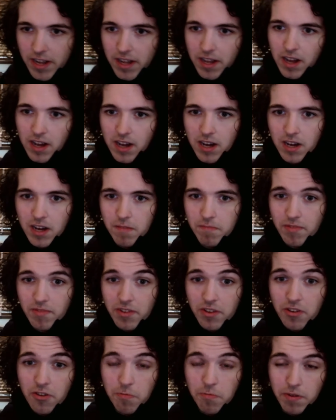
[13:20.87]

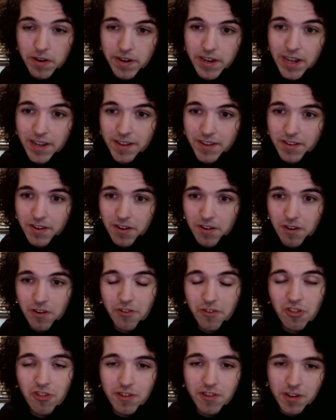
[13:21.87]
to protect
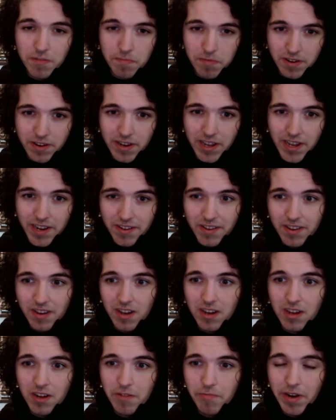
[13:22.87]
Serge, to protect
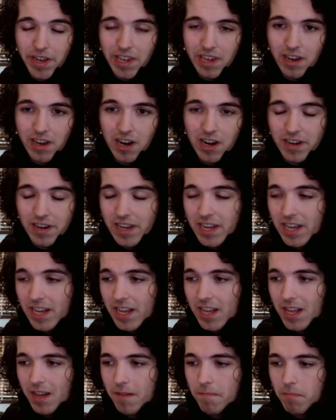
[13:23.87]
Reguilon.
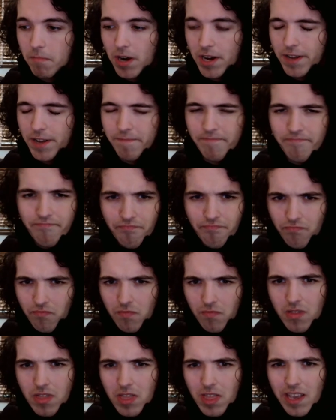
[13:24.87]
But
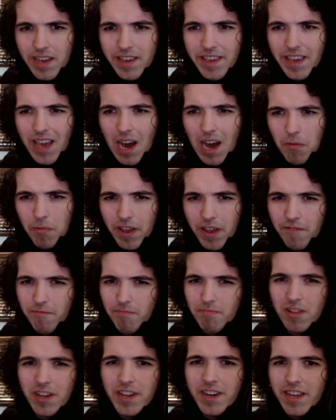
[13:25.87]
yeah, we have
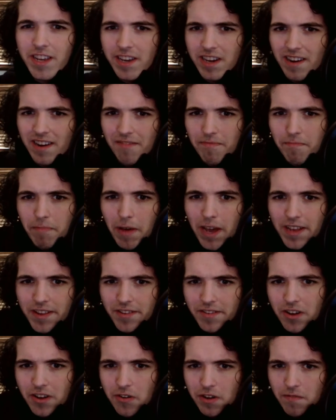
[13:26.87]
plenty of
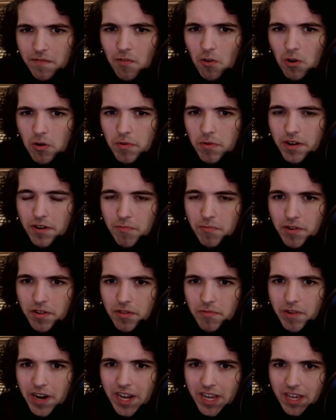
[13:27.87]
pace going forward with
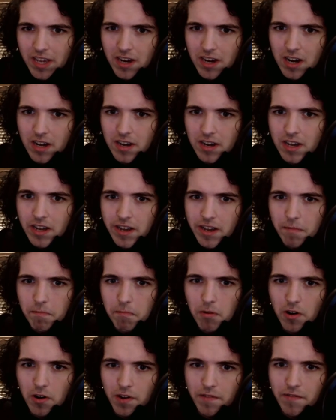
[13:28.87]
Reguilon,
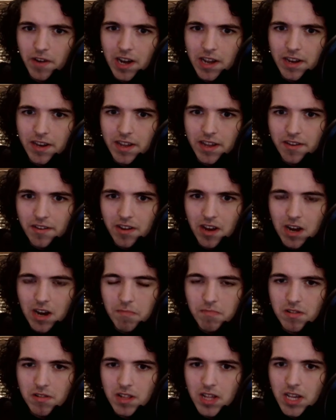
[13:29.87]
Bergwijn, and
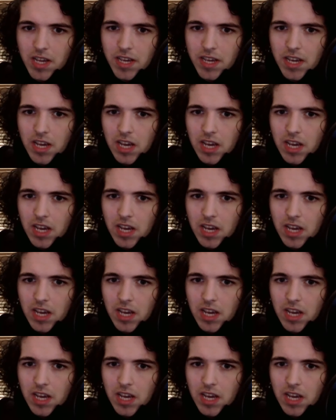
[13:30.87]
Ndombele,